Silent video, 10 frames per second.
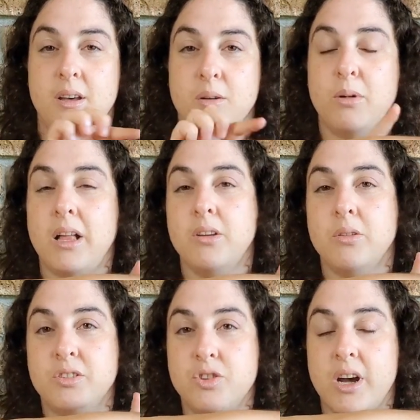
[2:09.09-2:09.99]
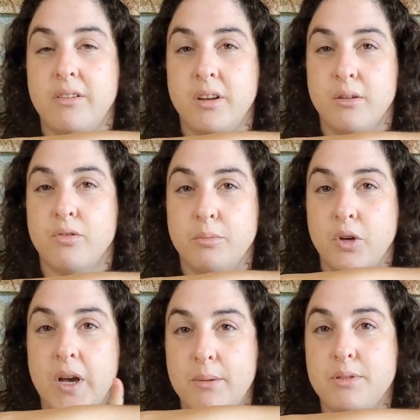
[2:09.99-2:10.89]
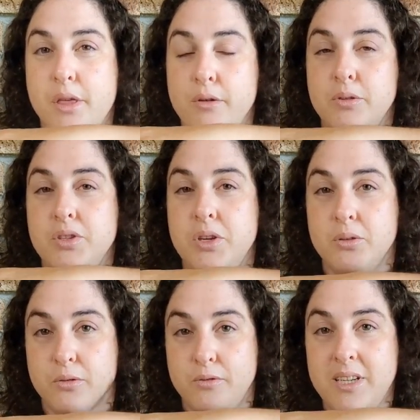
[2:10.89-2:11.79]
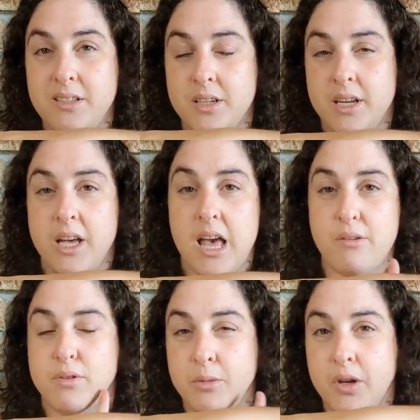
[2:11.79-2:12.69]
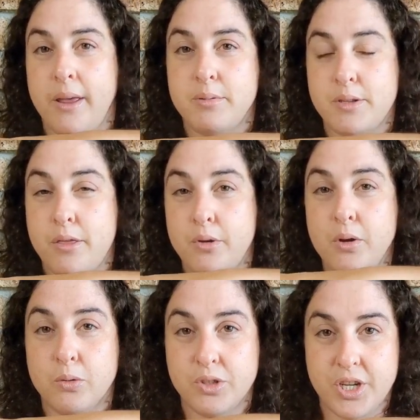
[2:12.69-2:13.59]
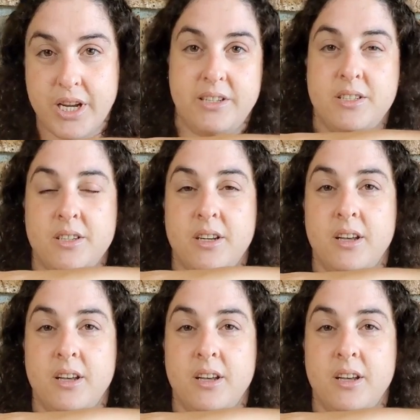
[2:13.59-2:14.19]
while you are driving from your hips through to your feet and from your hips through your chest.